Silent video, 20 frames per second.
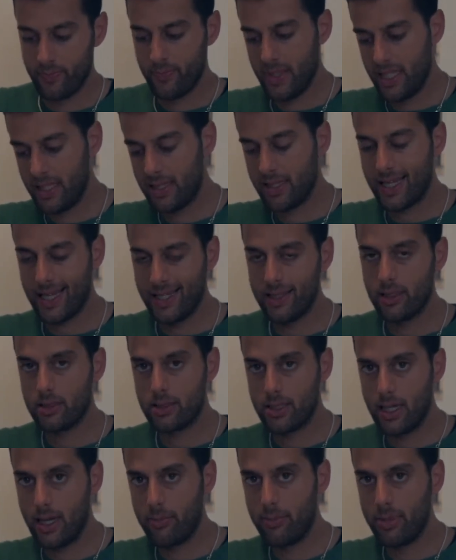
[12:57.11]
it cannot
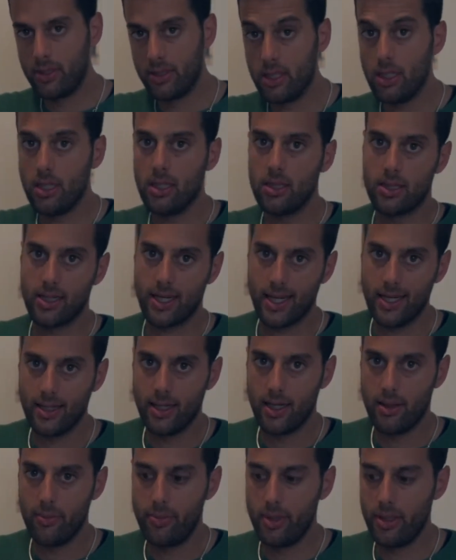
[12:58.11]
happen, it can
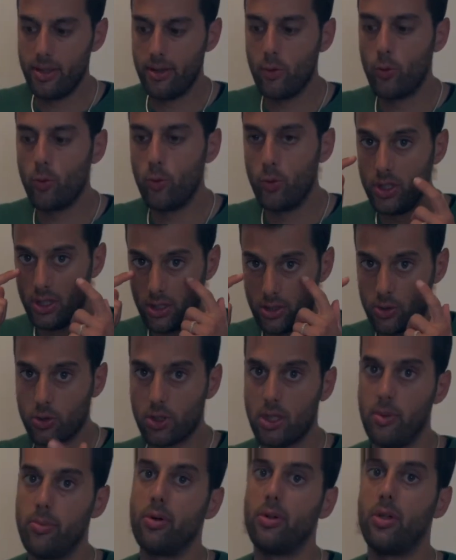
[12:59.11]
happen, we need to
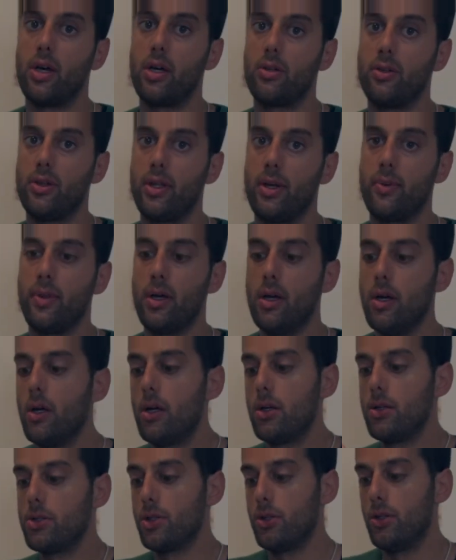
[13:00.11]
keep an eye on them.
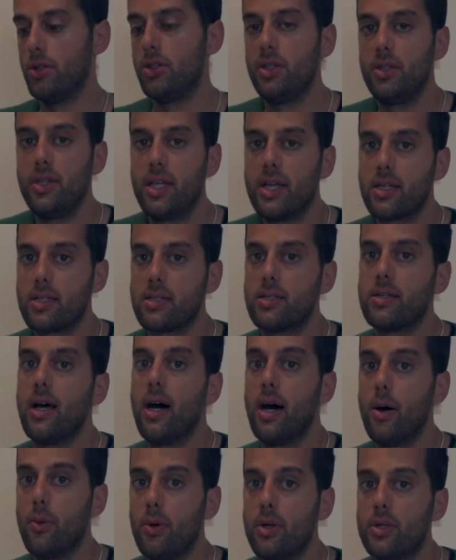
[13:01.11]
So in the next
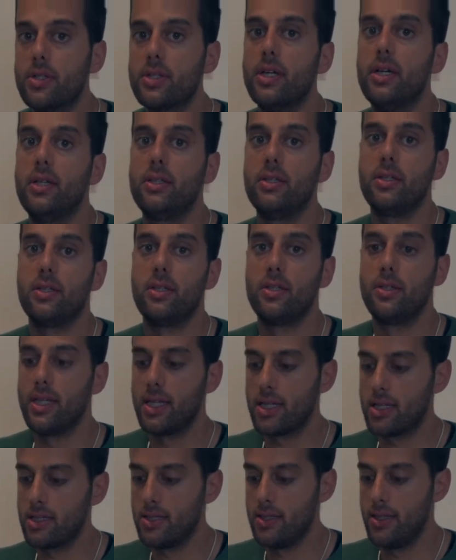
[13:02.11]
hours and in the
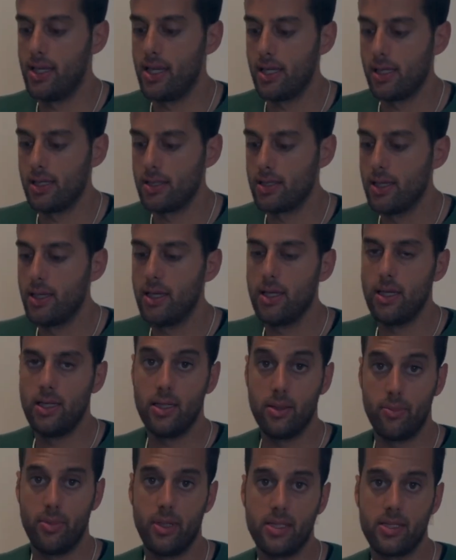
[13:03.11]
next days, it
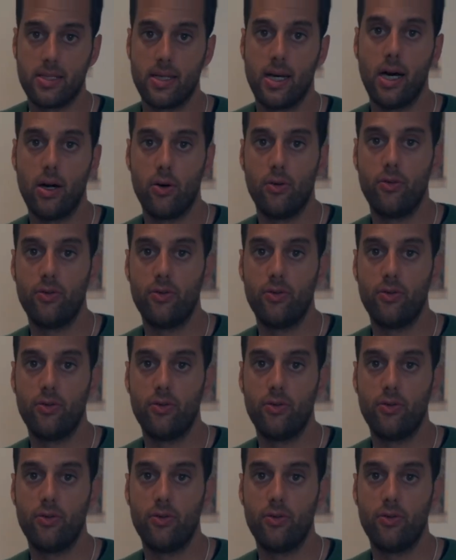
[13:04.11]
depends how